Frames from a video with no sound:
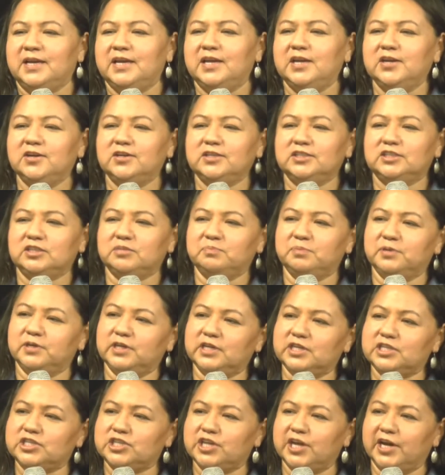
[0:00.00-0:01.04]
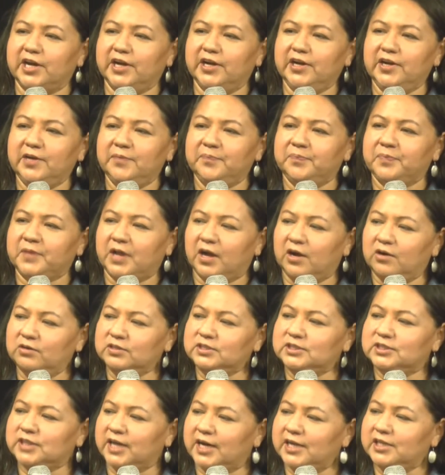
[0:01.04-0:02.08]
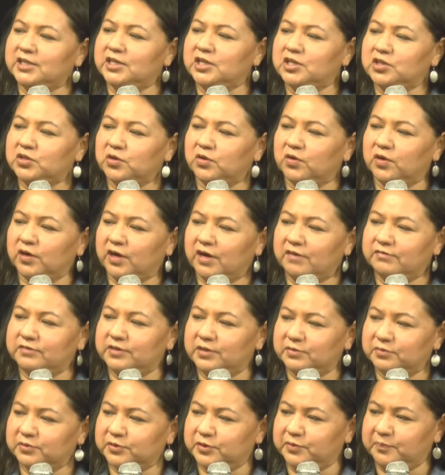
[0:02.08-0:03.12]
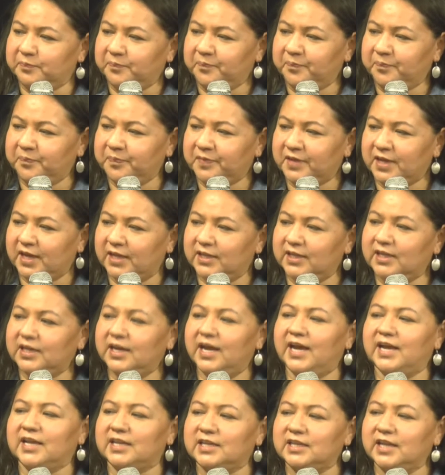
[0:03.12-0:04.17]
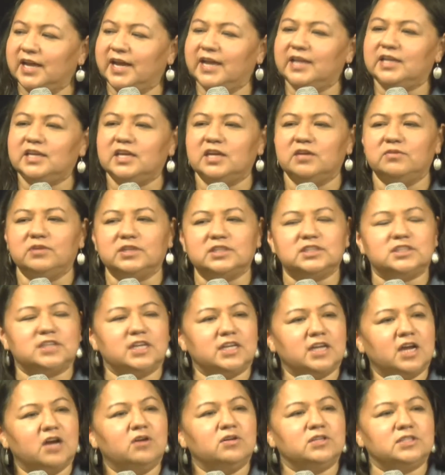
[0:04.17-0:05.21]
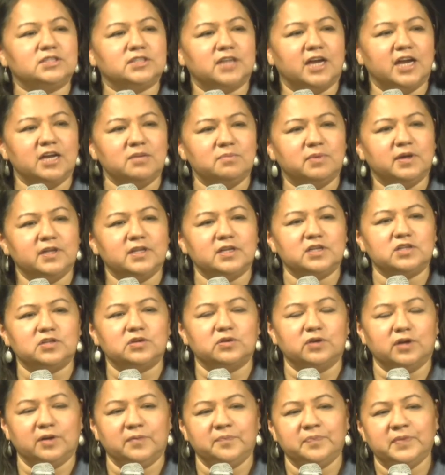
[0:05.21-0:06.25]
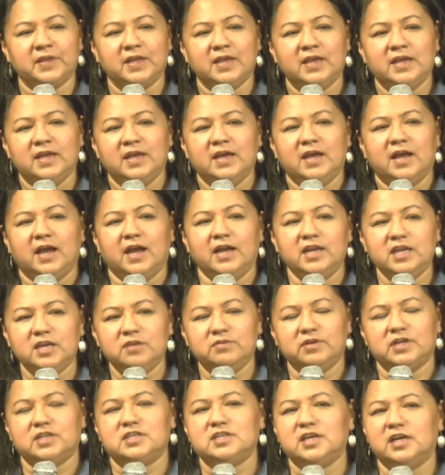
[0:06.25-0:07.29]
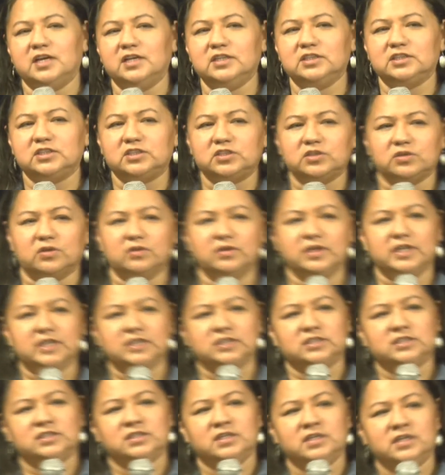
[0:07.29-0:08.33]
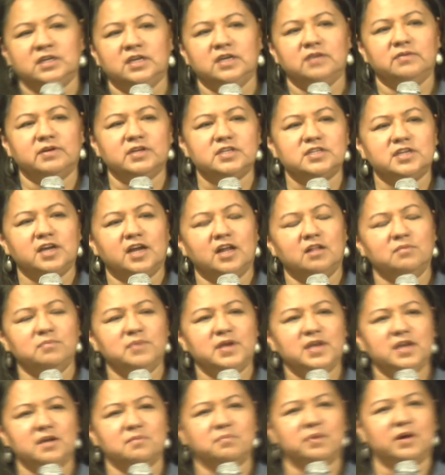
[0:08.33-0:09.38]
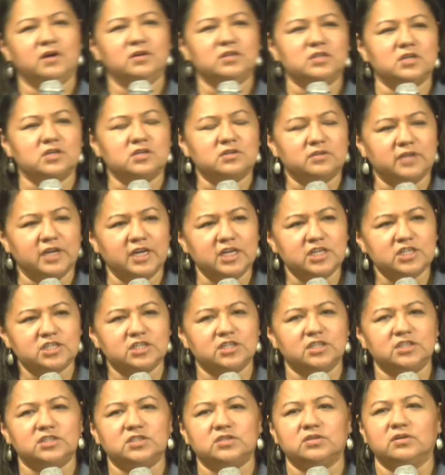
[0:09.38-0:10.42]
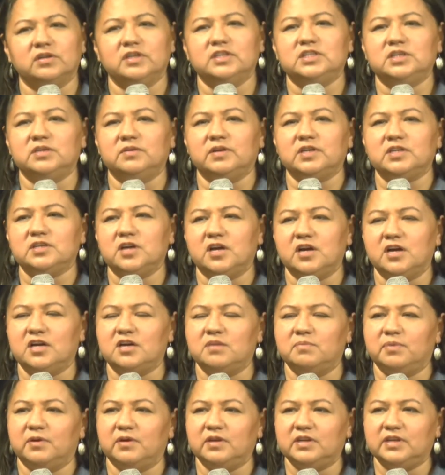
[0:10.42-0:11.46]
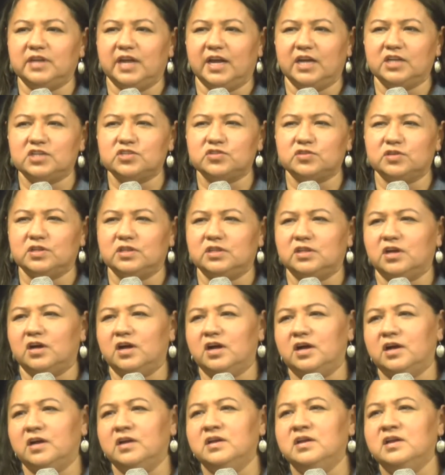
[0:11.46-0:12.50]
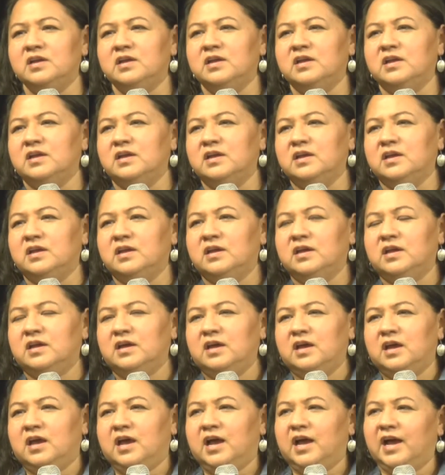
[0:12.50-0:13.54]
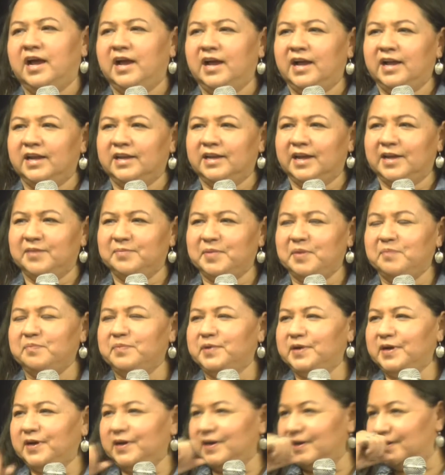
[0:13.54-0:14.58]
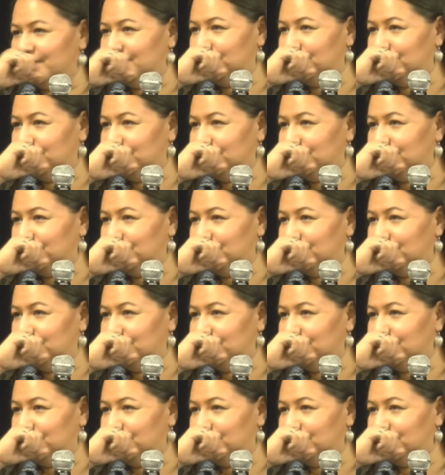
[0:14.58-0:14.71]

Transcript: He used to put a chair outside the door of the room. And then at night, he would sit outside by the door and he would tell stories. He would tell me about the creation stories. He would talk about natural law. And I remember,